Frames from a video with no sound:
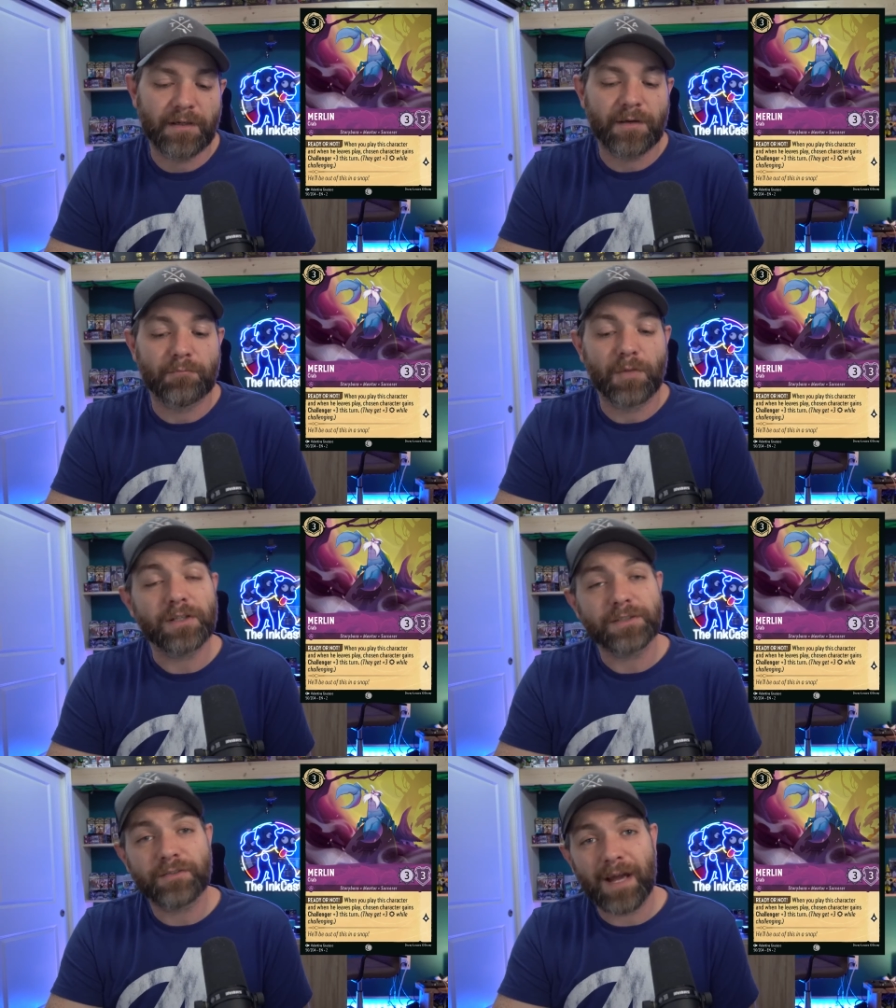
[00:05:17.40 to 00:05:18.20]

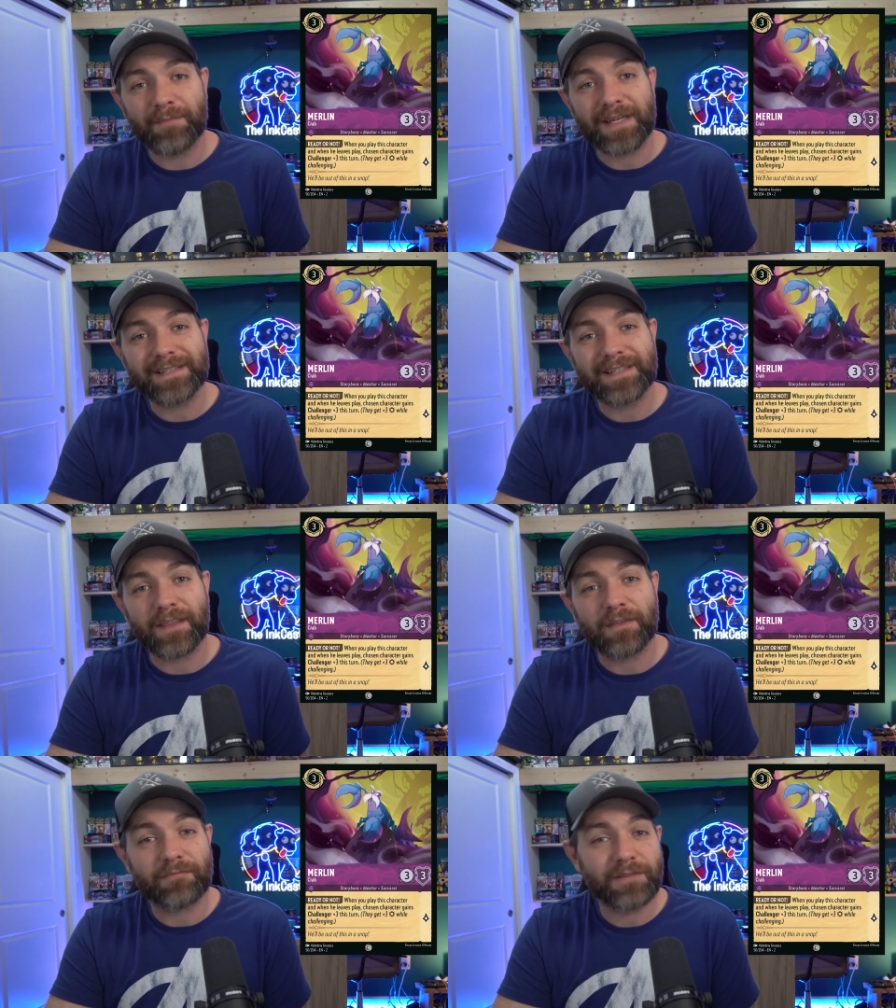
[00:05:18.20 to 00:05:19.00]
Merlin Crab is a
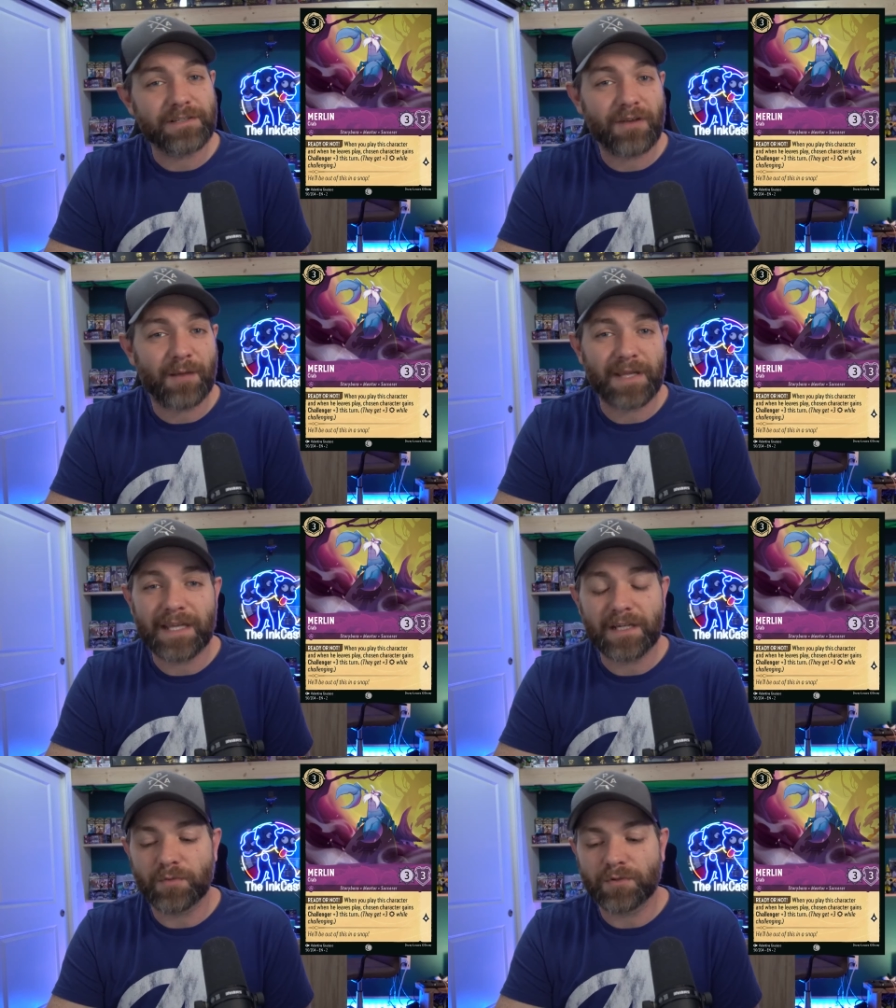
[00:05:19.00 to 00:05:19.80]
3-drop
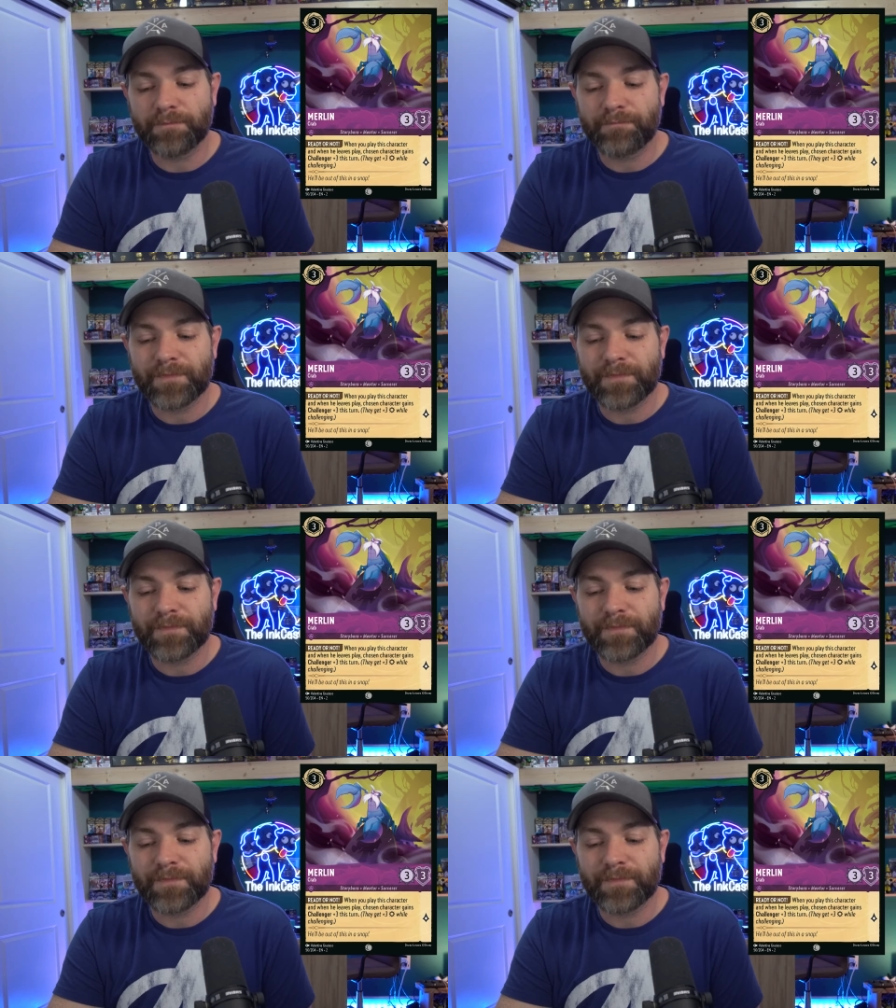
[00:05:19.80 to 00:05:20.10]
inkable.